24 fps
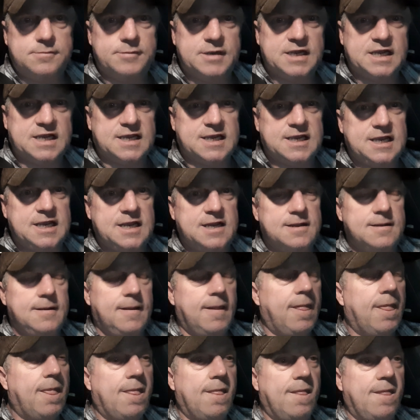back again.
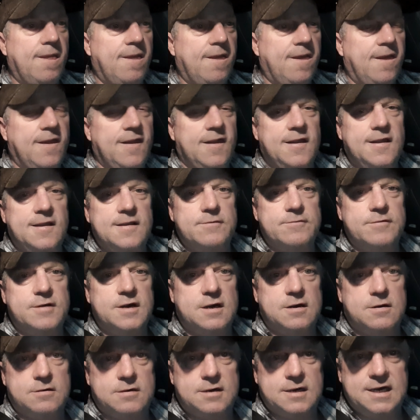
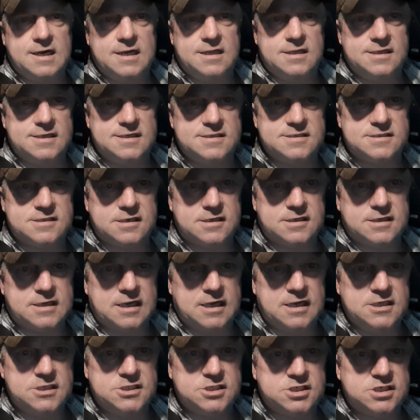Well, Arlene's
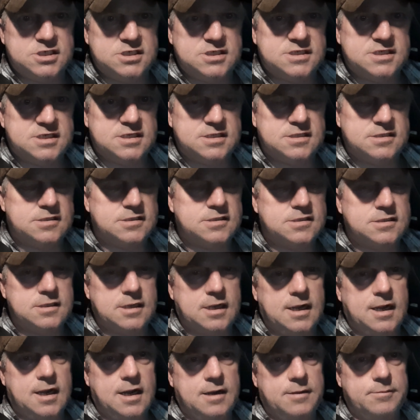okay. She's in
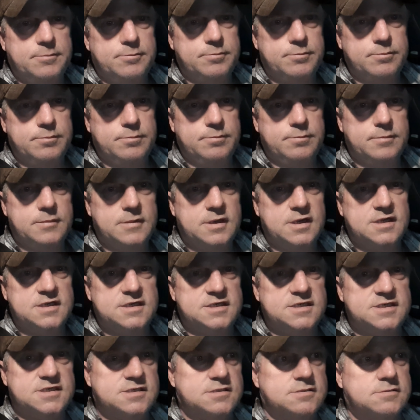um,
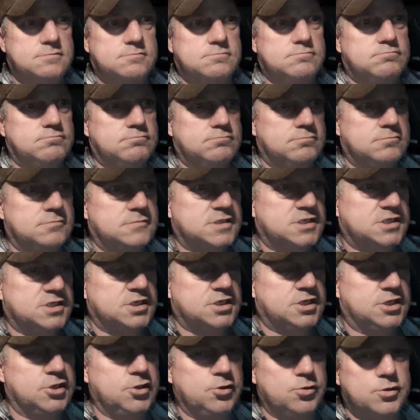a
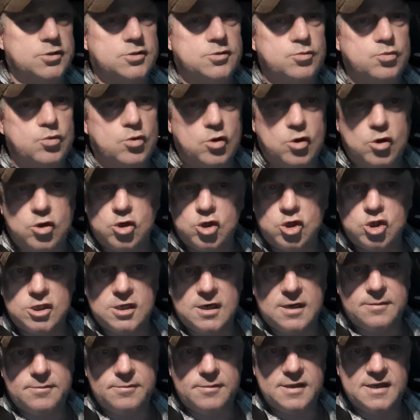secured ward
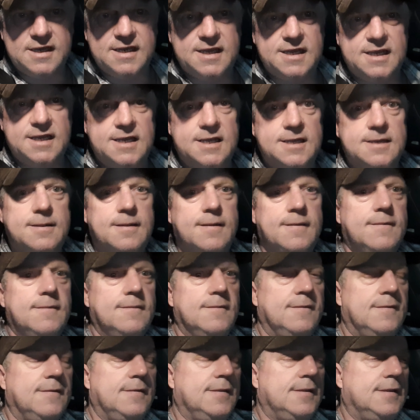up there.
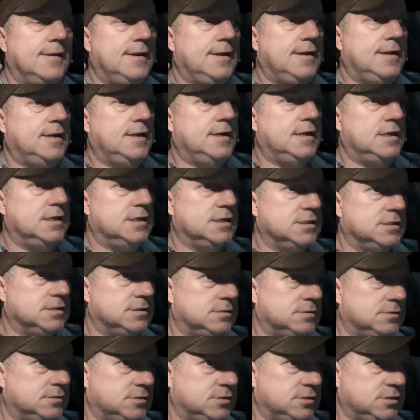Uh,
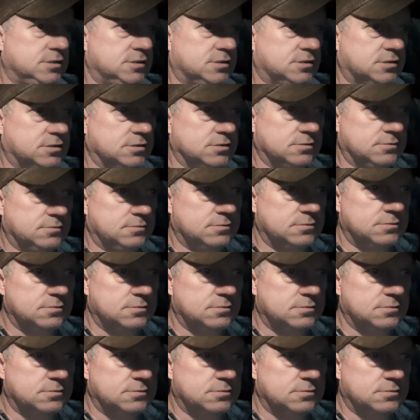she's got